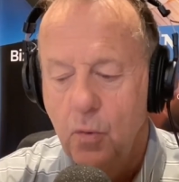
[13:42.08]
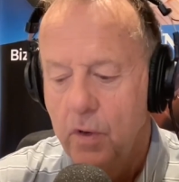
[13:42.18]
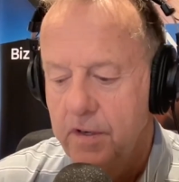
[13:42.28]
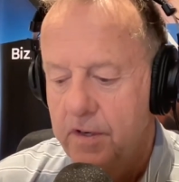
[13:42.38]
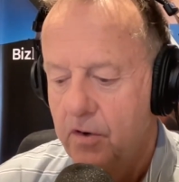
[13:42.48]
you
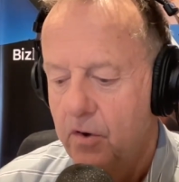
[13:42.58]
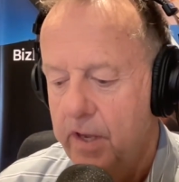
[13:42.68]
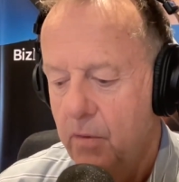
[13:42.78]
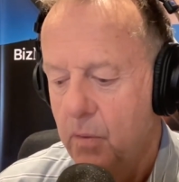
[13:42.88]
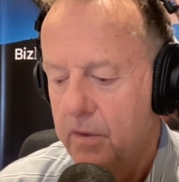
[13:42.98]
wouldn't
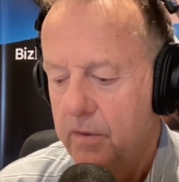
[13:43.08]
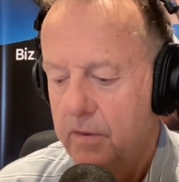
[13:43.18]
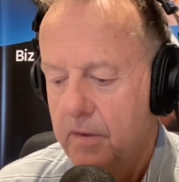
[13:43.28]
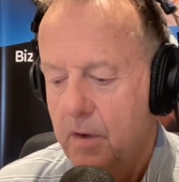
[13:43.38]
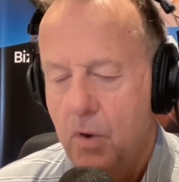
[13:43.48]
agree with
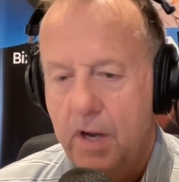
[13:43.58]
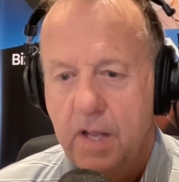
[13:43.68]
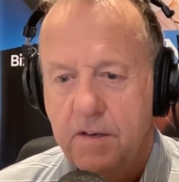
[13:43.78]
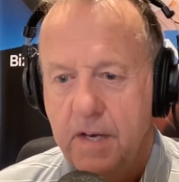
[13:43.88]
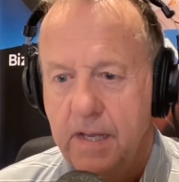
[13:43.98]
uh, what
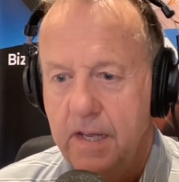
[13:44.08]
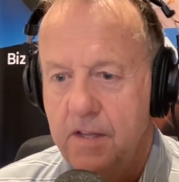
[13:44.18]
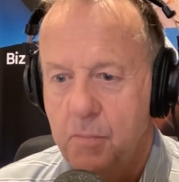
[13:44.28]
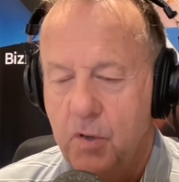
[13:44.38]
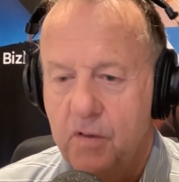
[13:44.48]
Anthony
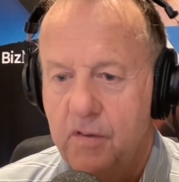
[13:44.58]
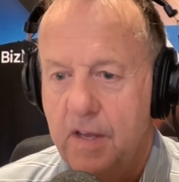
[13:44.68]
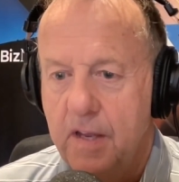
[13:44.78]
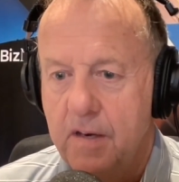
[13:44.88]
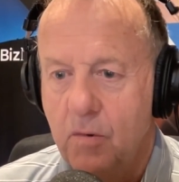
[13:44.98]
Ginsburg
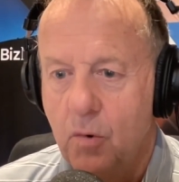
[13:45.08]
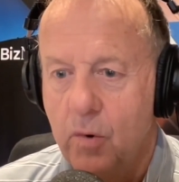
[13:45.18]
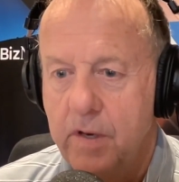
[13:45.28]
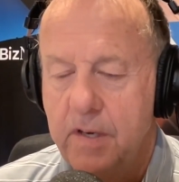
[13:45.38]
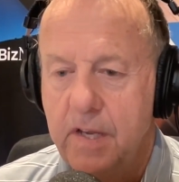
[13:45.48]
said,
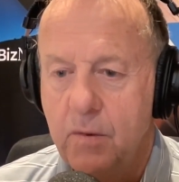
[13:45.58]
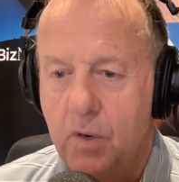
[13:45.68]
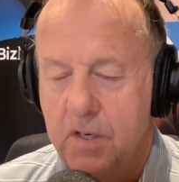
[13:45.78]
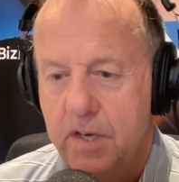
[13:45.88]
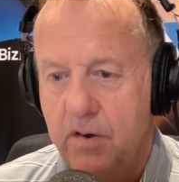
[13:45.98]
or indeed
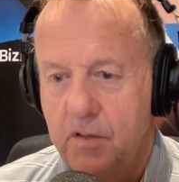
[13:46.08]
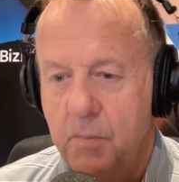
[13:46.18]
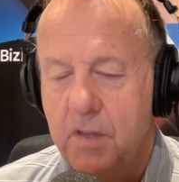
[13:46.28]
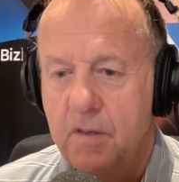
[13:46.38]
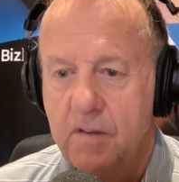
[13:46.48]
what Terry
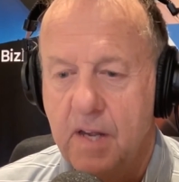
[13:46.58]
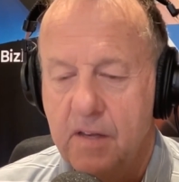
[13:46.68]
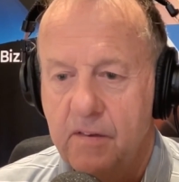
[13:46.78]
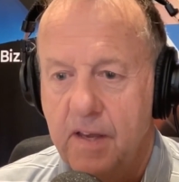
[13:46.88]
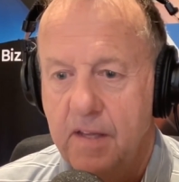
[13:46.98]
Smith is
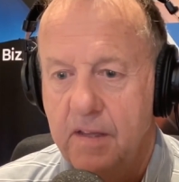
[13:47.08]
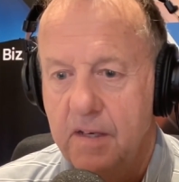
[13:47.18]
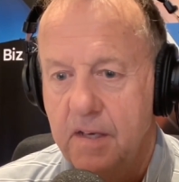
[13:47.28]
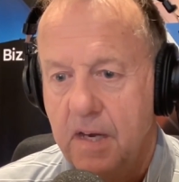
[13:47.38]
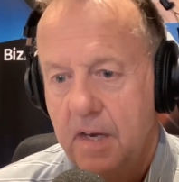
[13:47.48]
now saying,
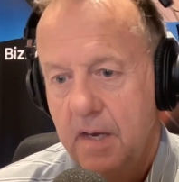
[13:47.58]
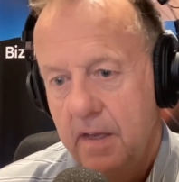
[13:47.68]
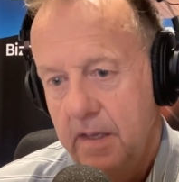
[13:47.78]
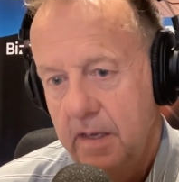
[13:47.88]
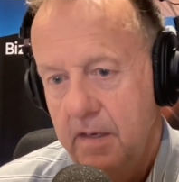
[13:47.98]
that
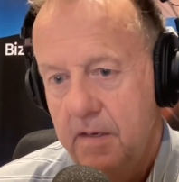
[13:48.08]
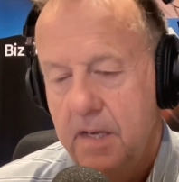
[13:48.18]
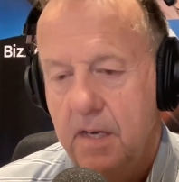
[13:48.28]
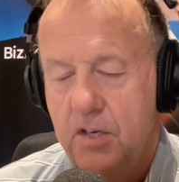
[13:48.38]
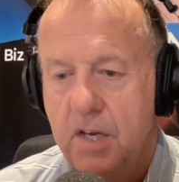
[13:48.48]
the
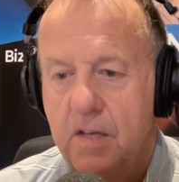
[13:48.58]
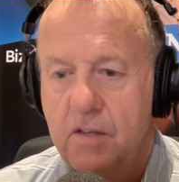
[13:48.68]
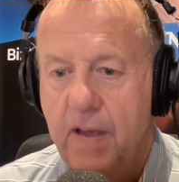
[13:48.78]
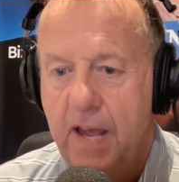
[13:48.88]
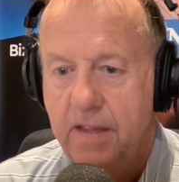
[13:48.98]
tech
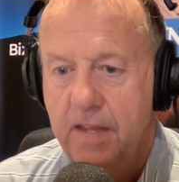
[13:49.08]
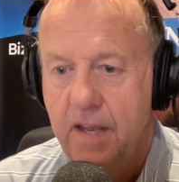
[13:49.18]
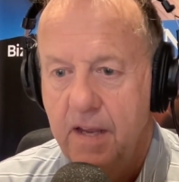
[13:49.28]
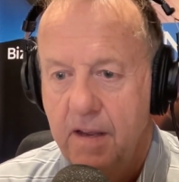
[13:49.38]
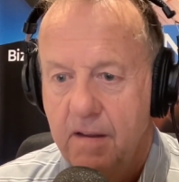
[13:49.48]
shares have had
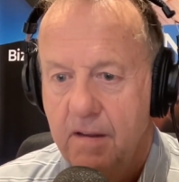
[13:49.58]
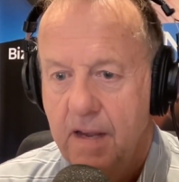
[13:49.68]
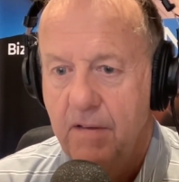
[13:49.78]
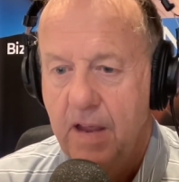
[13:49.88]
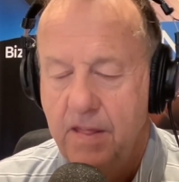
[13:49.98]
their,
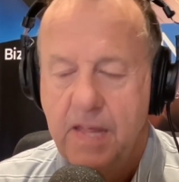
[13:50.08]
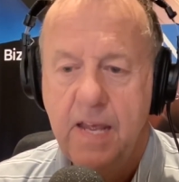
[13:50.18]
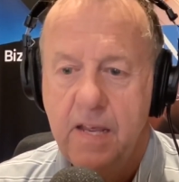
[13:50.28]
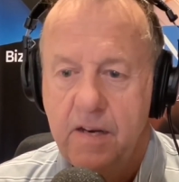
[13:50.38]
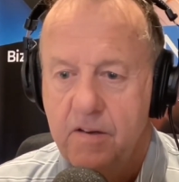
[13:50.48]
have had
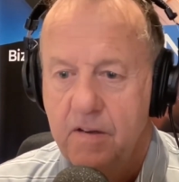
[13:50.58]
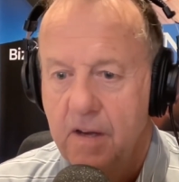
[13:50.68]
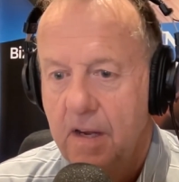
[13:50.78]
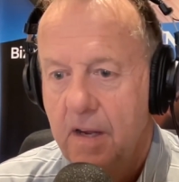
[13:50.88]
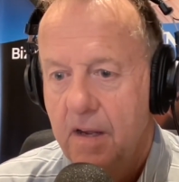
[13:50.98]
their hit.
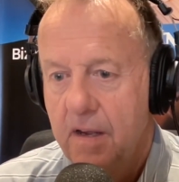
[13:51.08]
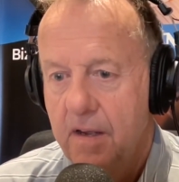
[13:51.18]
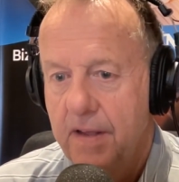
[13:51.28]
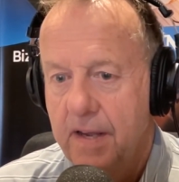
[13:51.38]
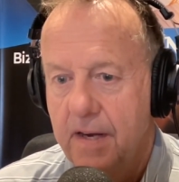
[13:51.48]

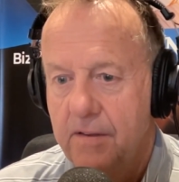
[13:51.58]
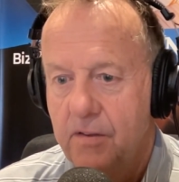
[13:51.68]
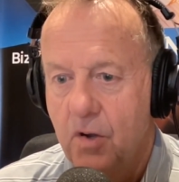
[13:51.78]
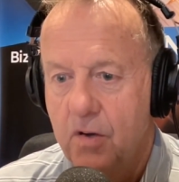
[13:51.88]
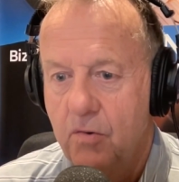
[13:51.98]
Uh, they're going
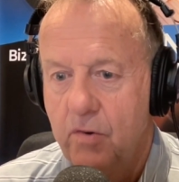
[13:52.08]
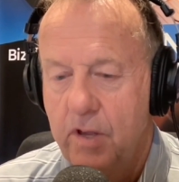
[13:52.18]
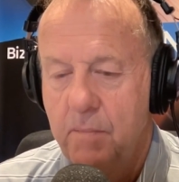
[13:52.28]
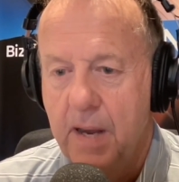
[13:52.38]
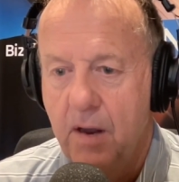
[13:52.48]
to start
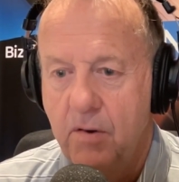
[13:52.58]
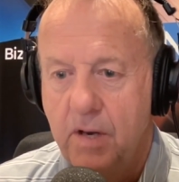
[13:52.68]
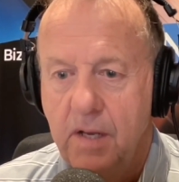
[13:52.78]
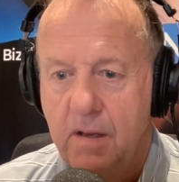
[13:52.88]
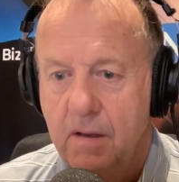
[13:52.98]

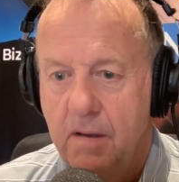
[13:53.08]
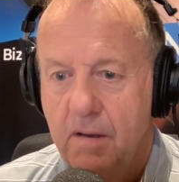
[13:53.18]
rebounding.